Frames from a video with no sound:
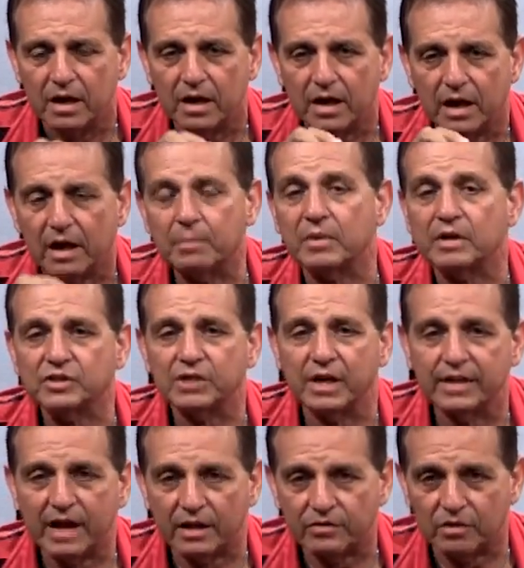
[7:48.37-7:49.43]
And I'm going to say
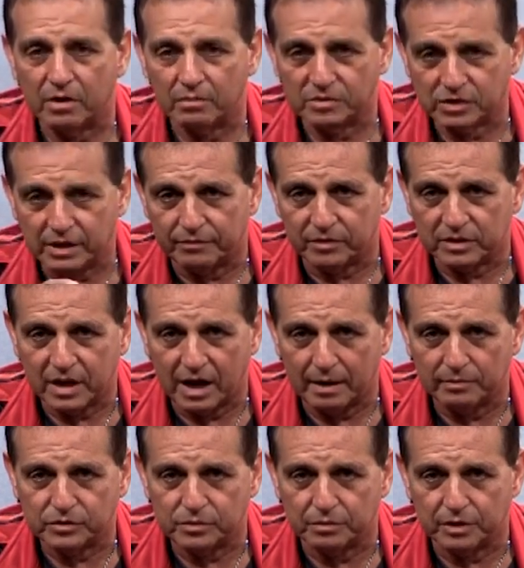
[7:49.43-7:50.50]
that term several
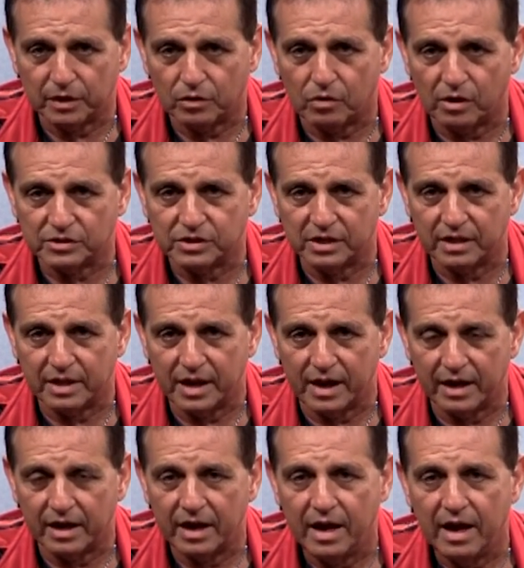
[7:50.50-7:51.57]
times during the course of the
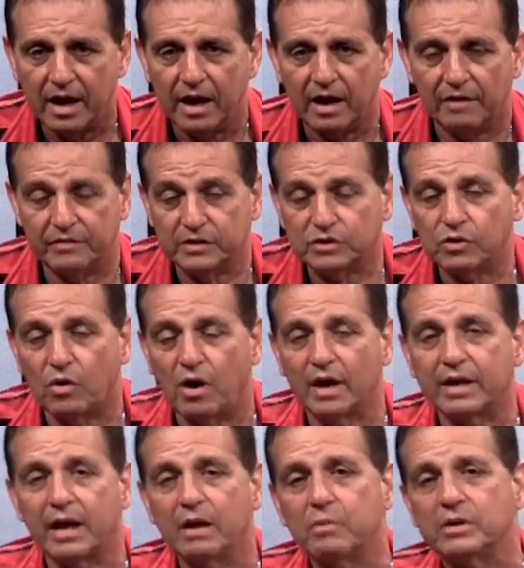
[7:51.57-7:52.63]
day of this talk.
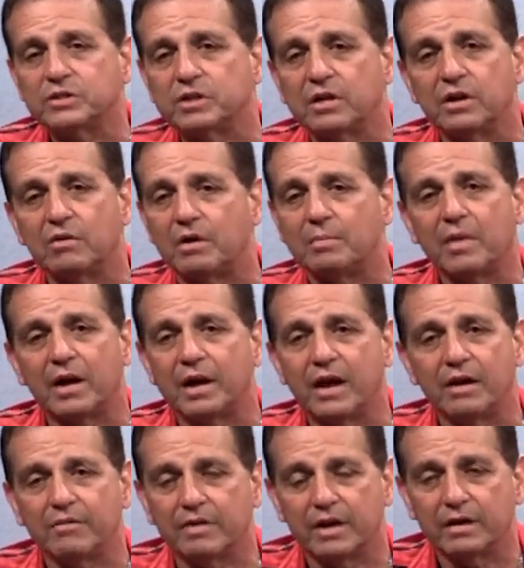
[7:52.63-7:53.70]
And I want you to know I'm not
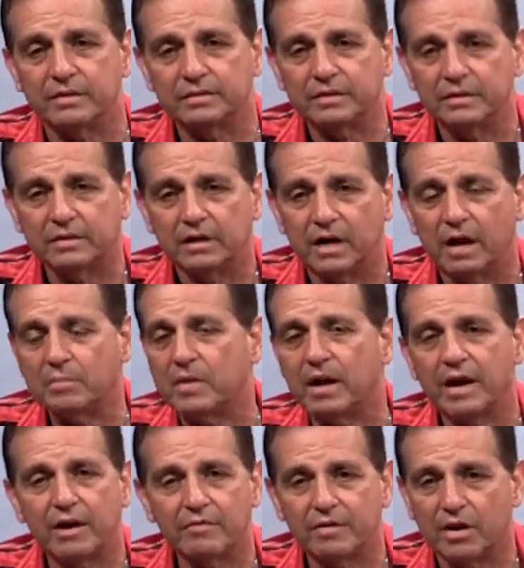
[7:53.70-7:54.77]
angry. I'm not
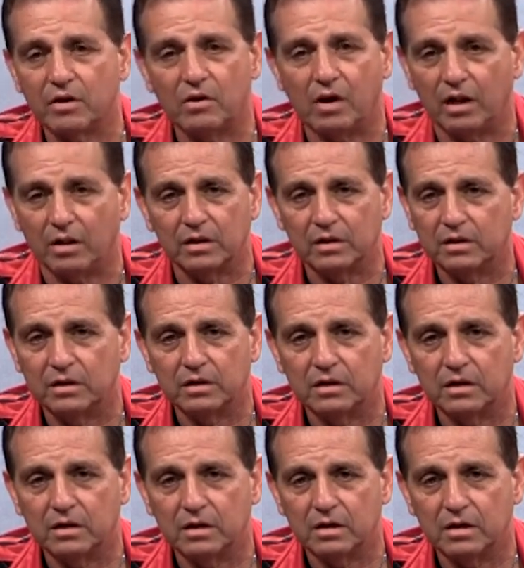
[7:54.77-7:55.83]
angry at all.
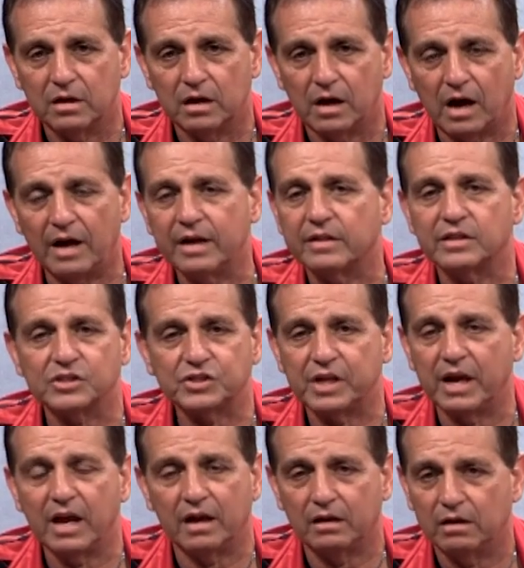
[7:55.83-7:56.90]
I
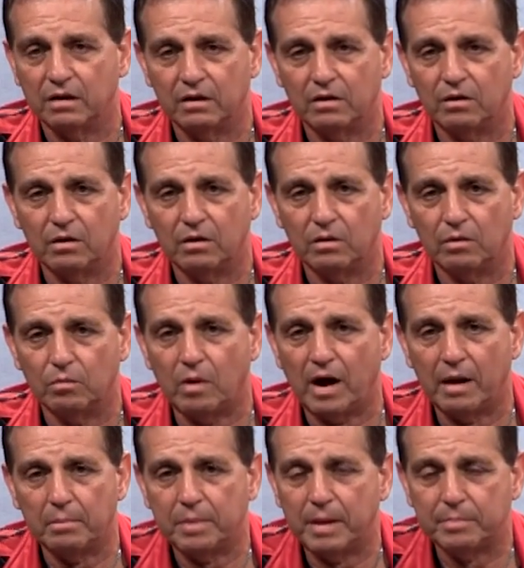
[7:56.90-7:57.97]
understand
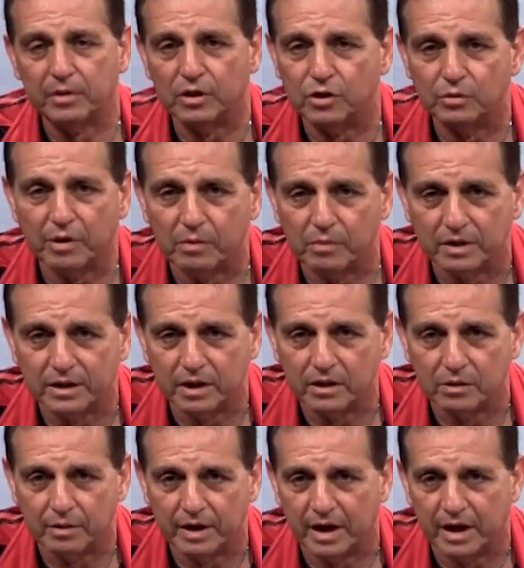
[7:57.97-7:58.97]
why people are doing what they're doing.